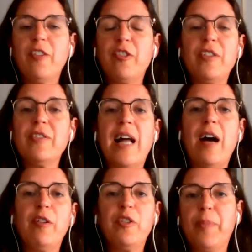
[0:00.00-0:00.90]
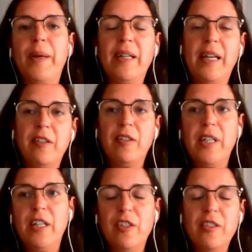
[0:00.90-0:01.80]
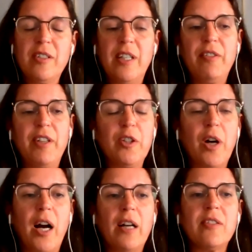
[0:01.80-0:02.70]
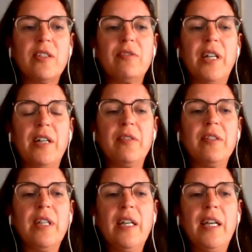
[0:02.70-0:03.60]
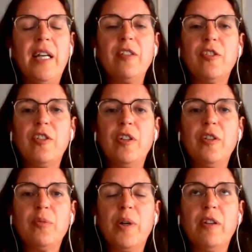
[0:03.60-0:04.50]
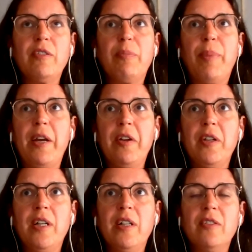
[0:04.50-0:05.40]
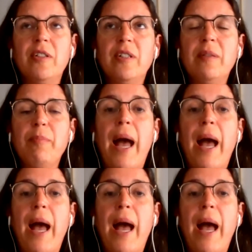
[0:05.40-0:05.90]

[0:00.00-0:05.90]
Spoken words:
She's now spent her career just giving talks around, and she is one of the pioneers in the